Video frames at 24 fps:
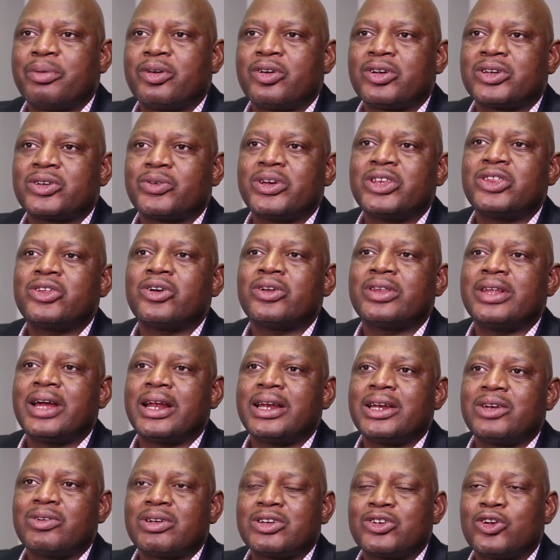because we thought
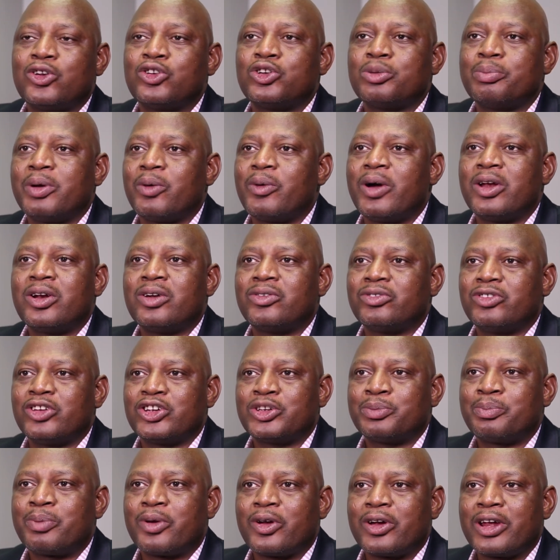that it was going to be one of
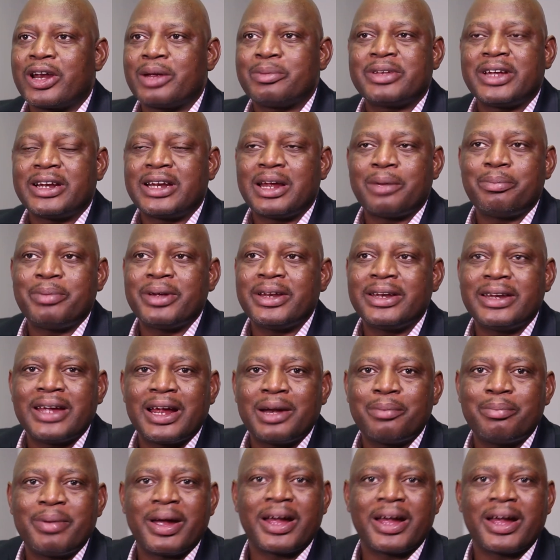those programs that are being done